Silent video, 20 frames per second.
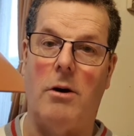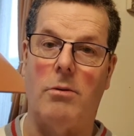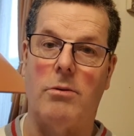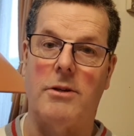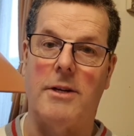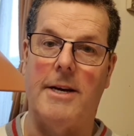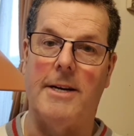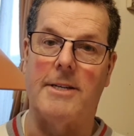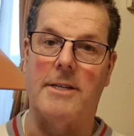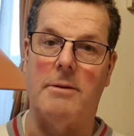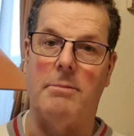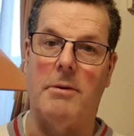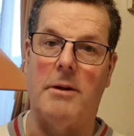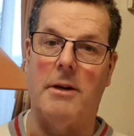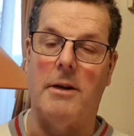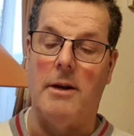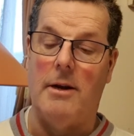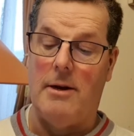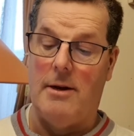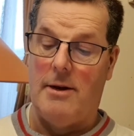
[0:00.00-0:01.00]
Old
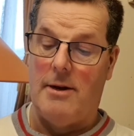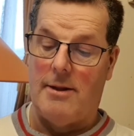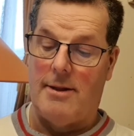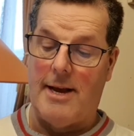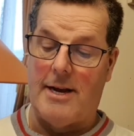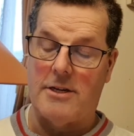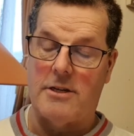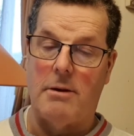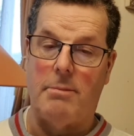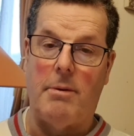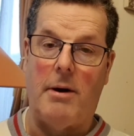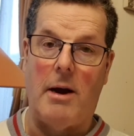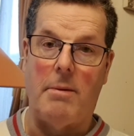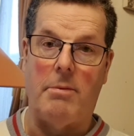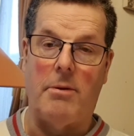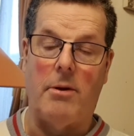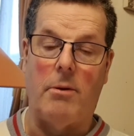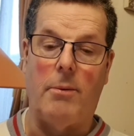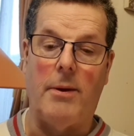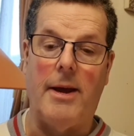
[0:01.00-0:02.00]
Testament. That's the
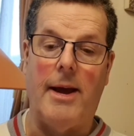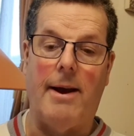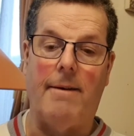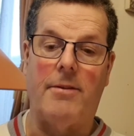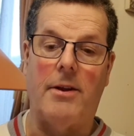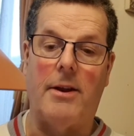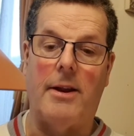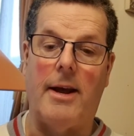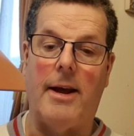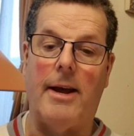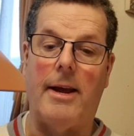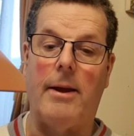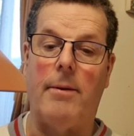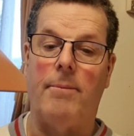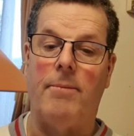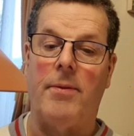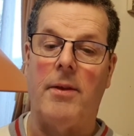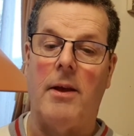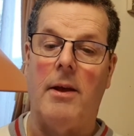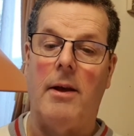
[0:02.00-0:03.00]
Bible that we have today.